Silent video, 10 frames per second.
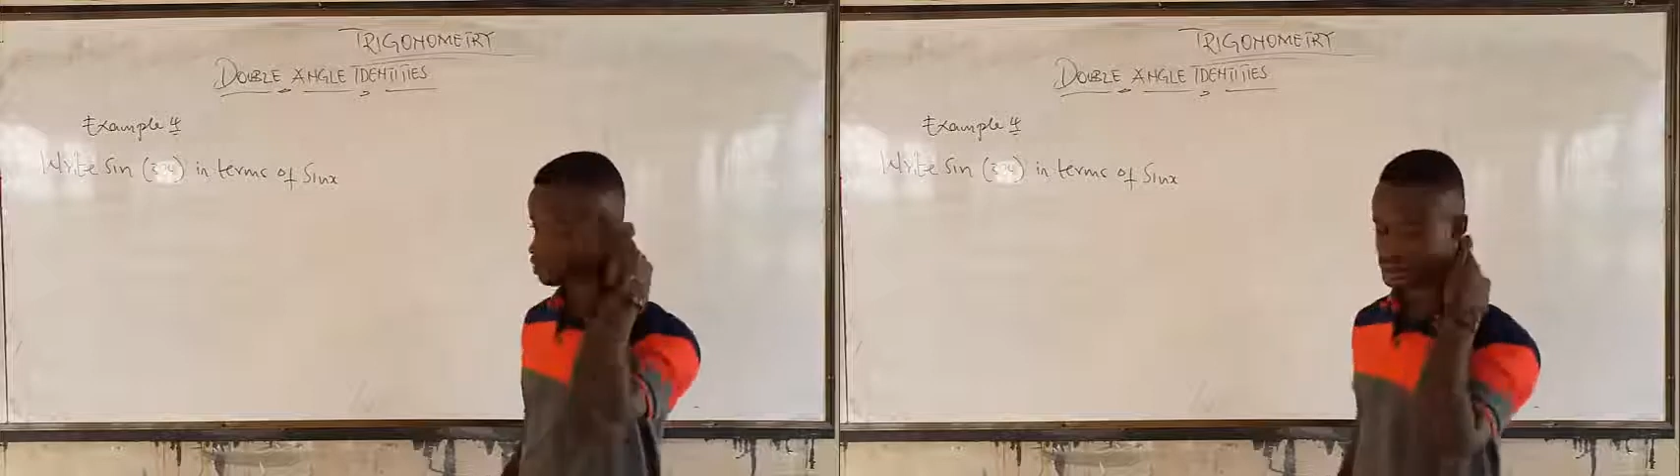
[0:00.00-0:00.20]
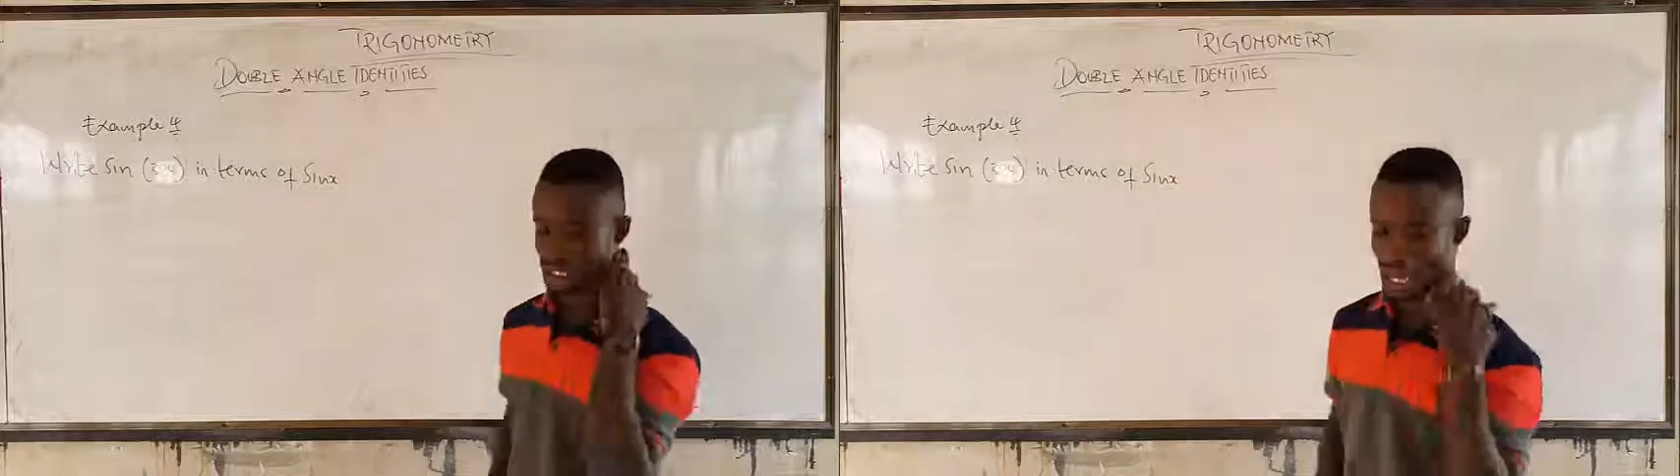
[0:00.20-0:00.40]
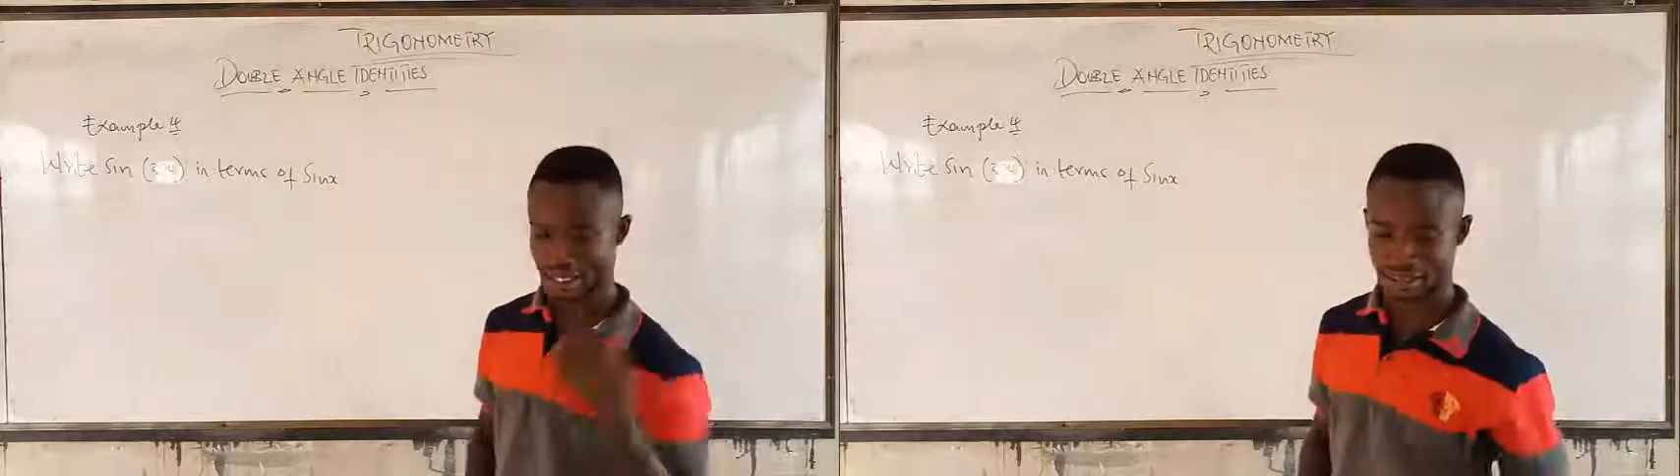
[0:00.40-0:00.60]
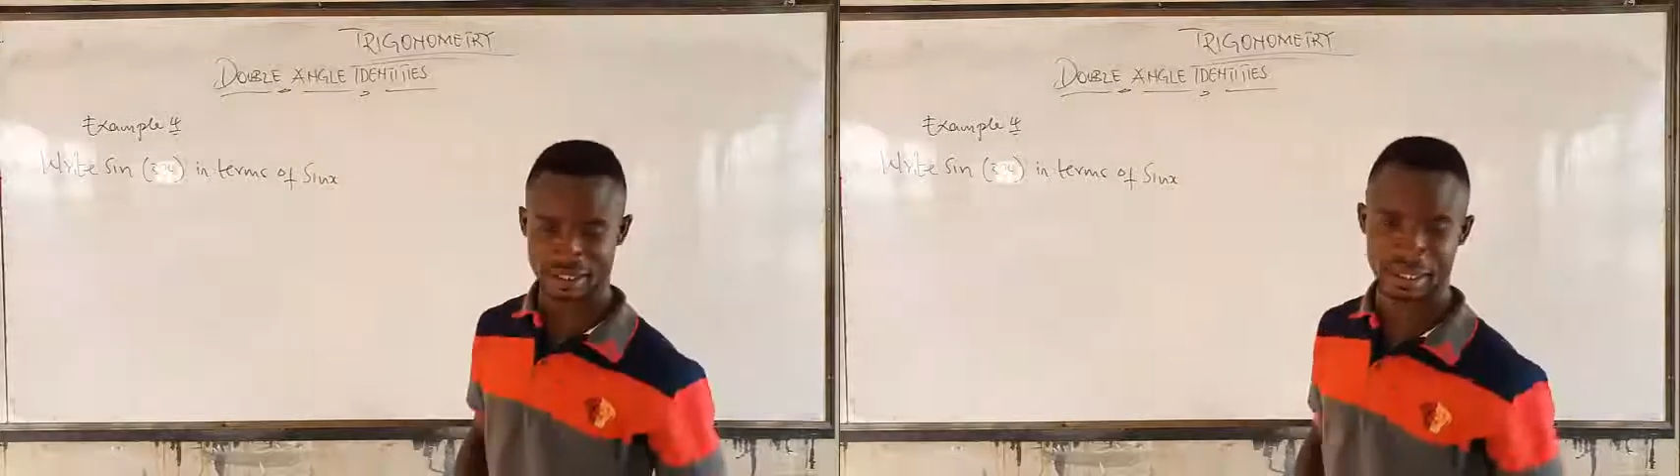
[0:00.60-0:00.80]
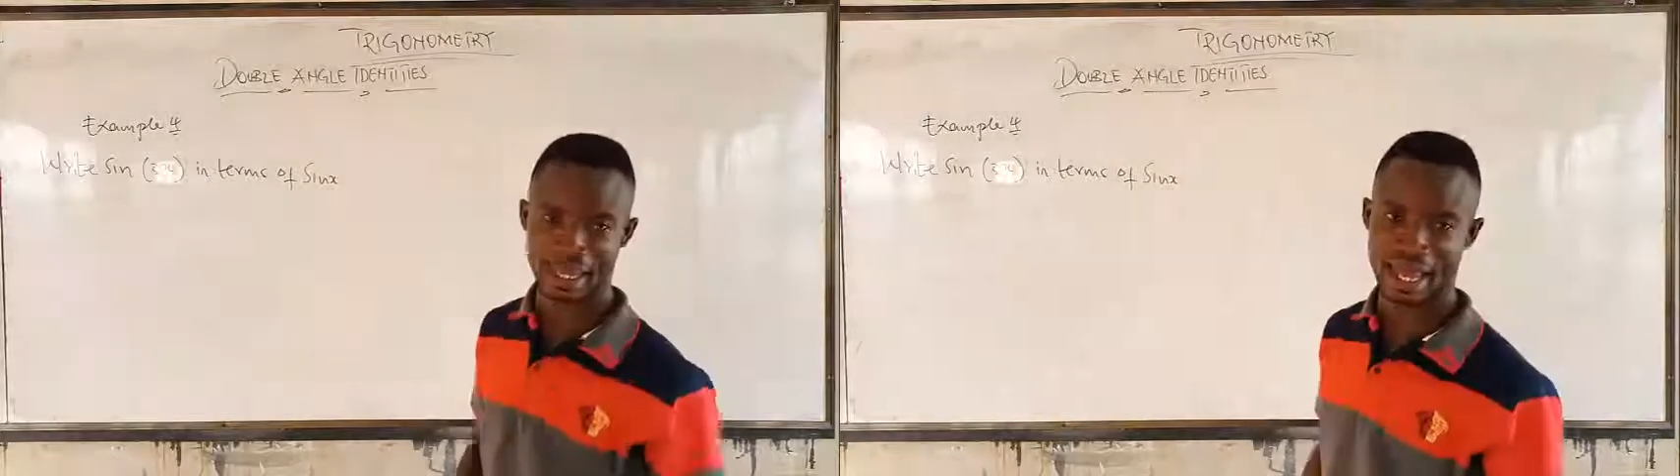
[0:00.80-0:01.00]
sine
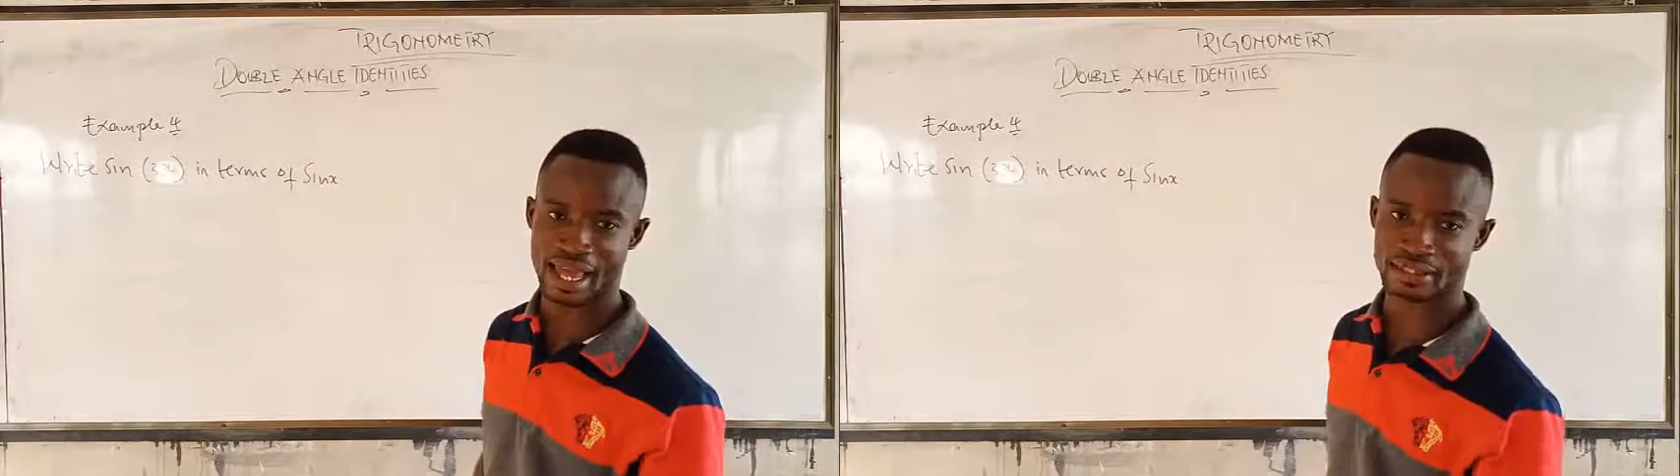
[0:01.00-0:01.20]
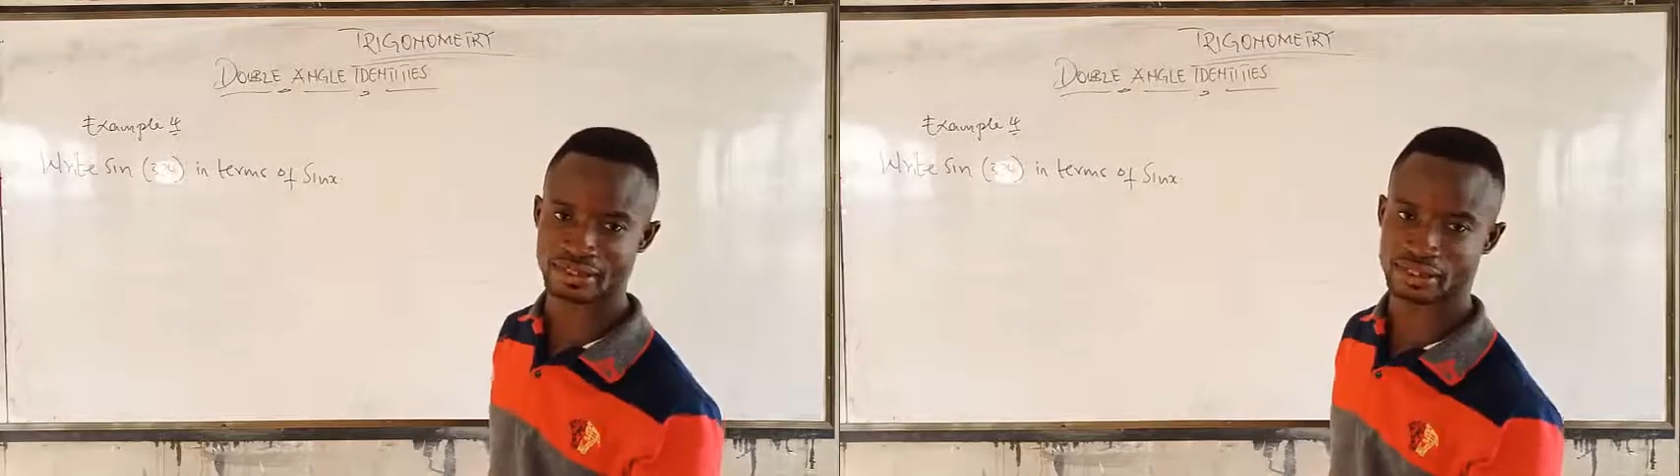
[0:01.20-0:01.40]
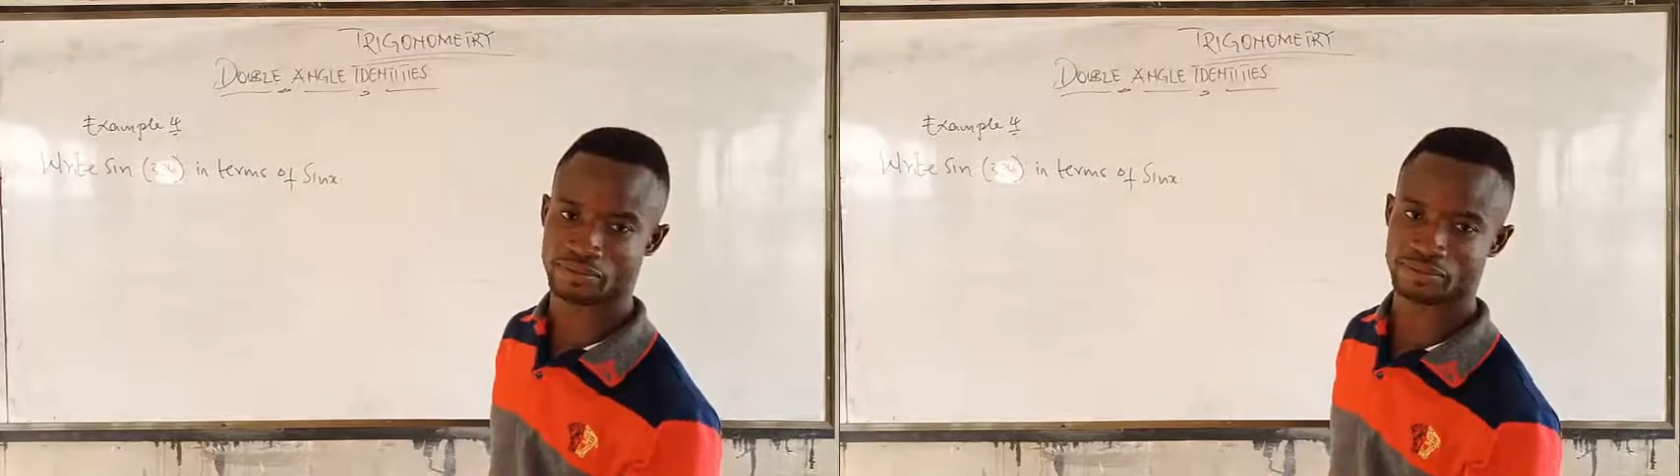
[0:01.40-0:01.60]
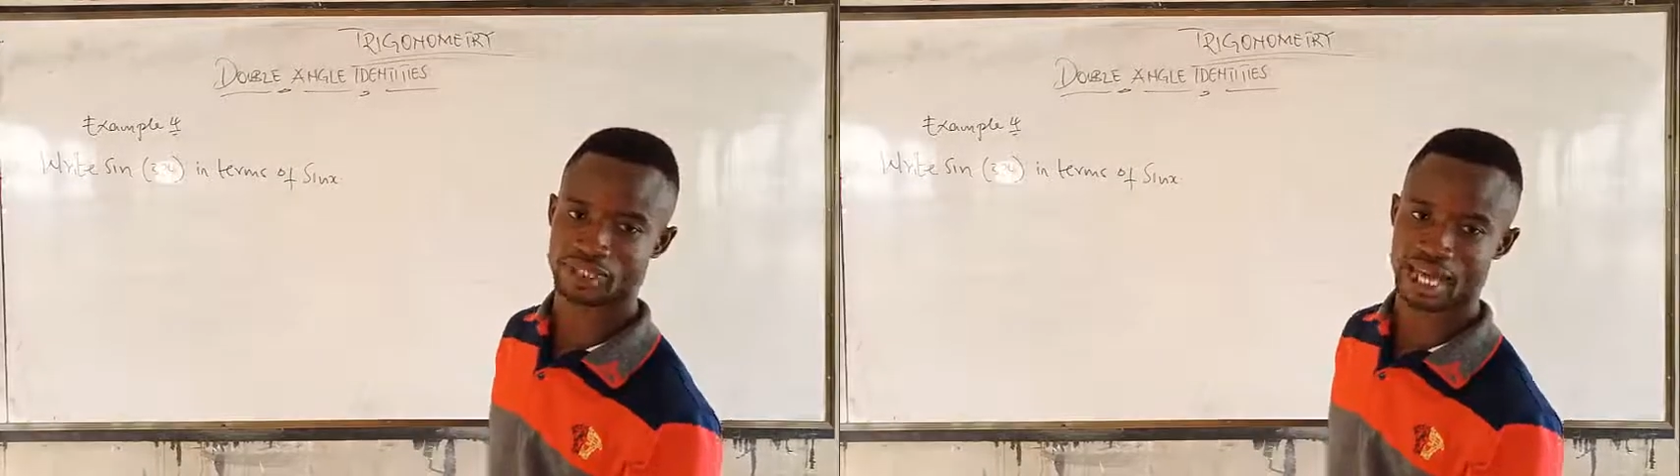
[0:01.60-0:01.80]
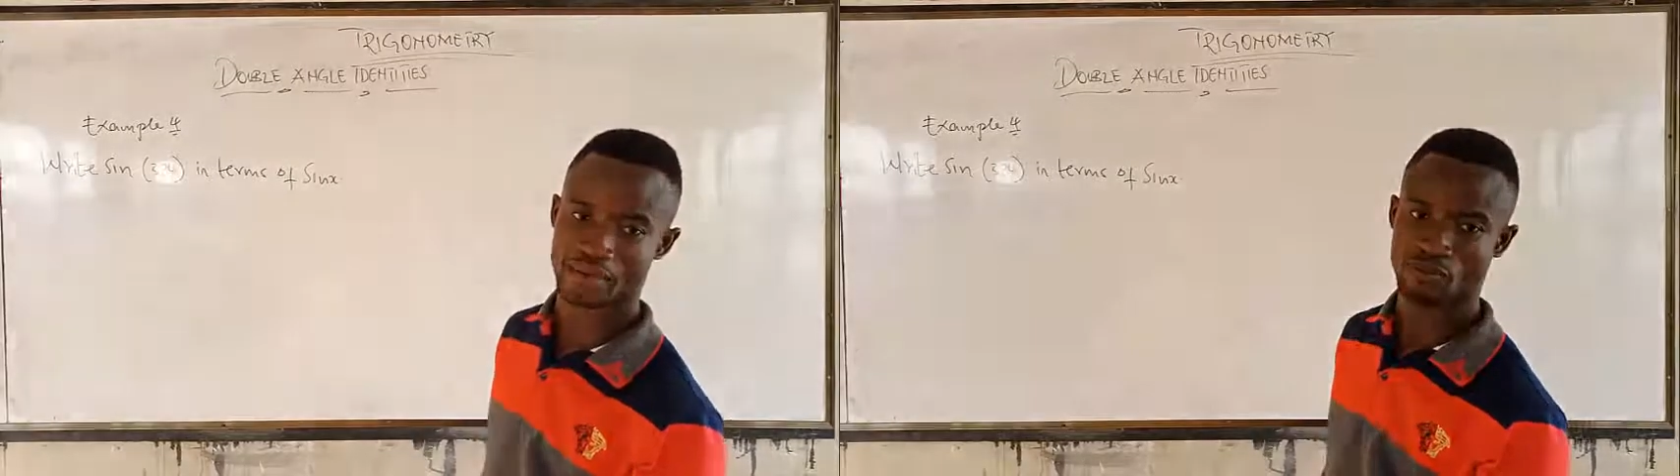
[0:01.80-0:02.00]
3s in
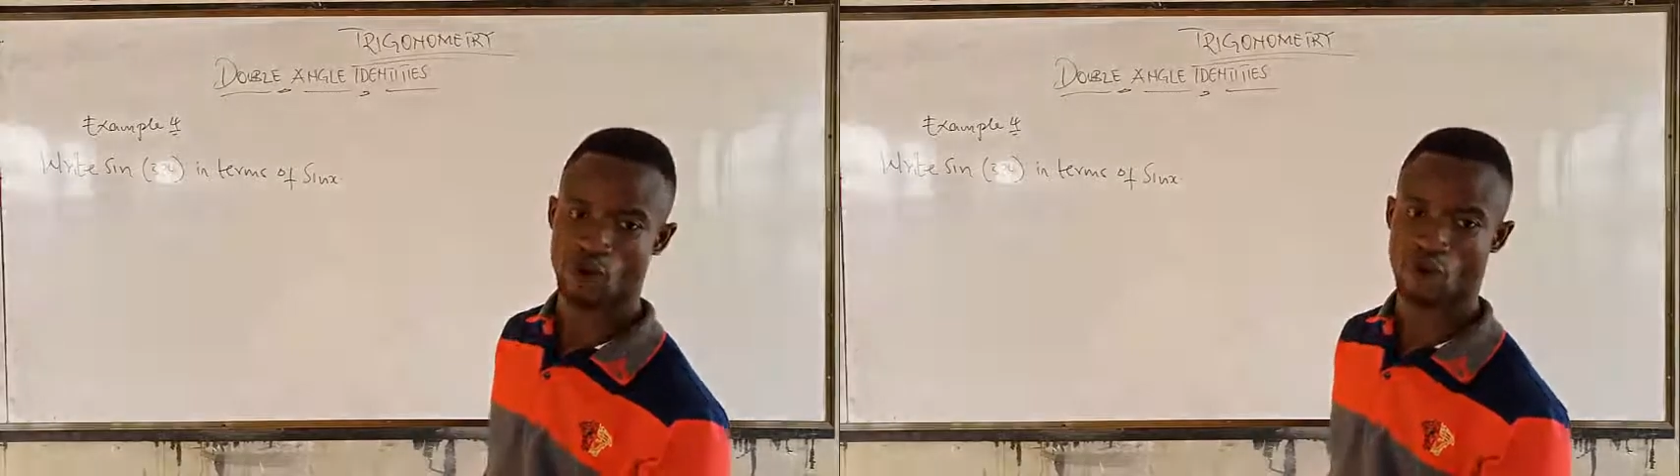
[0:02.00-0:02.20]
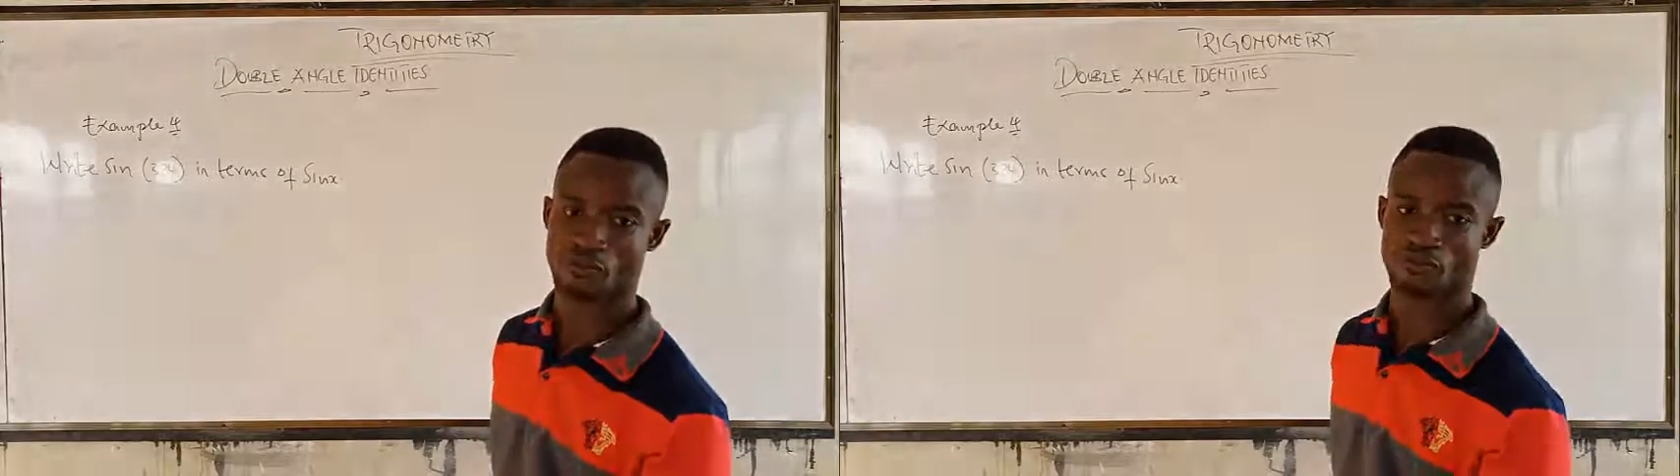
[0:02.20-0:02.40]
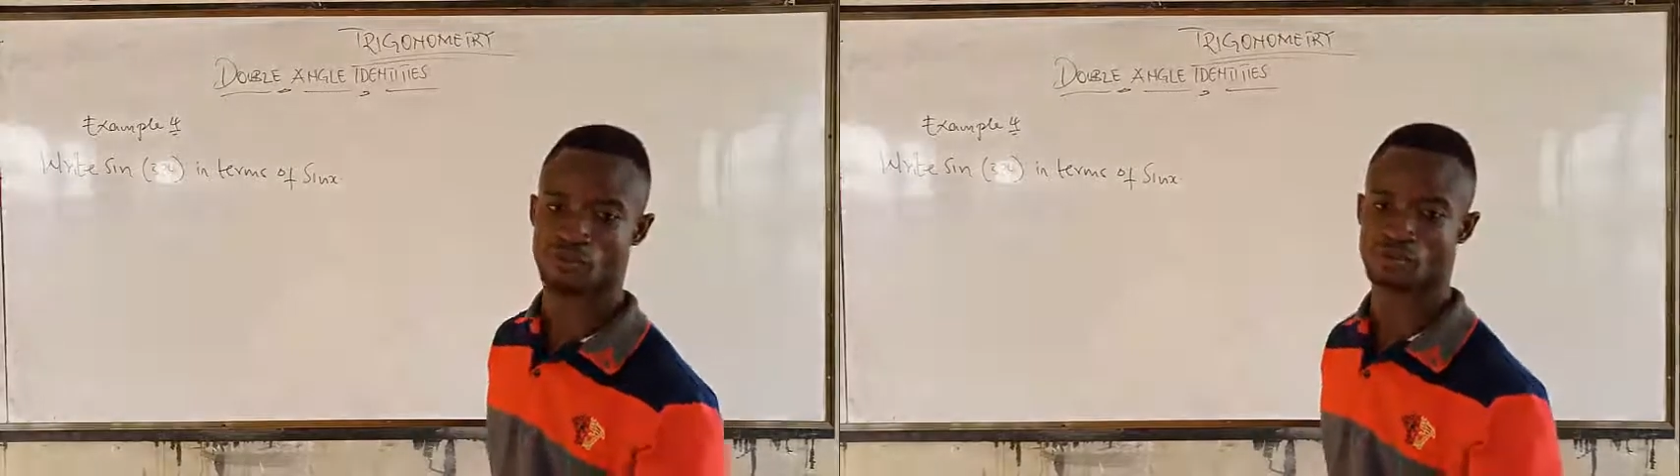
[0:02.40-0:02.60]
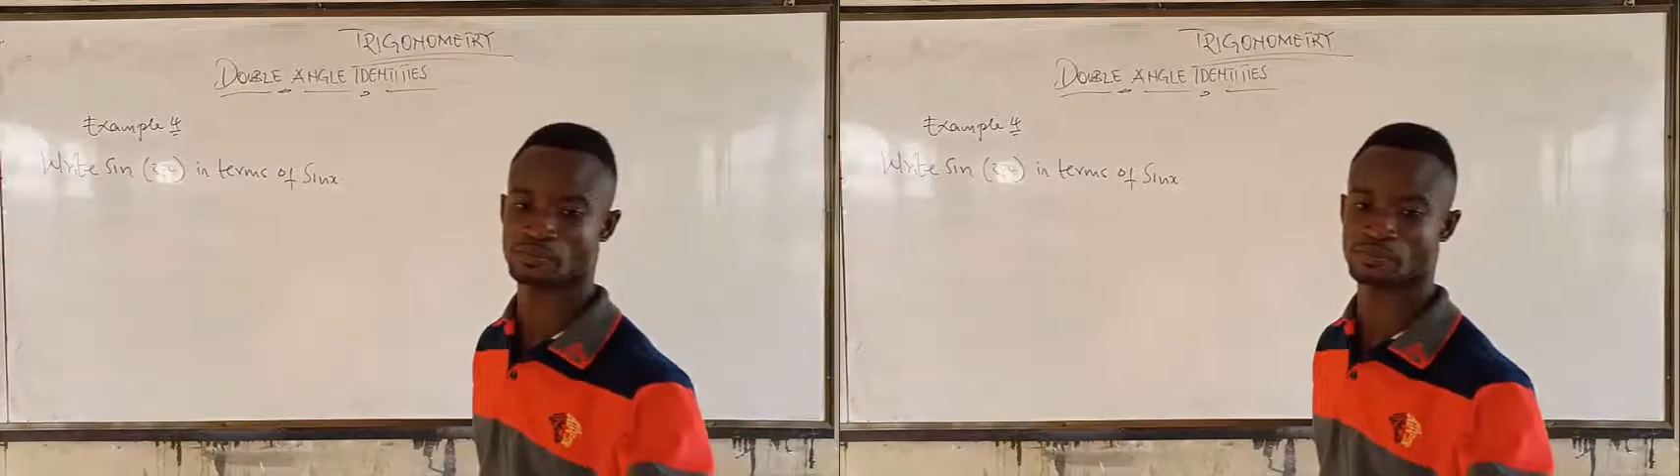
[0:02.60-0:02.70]
terms of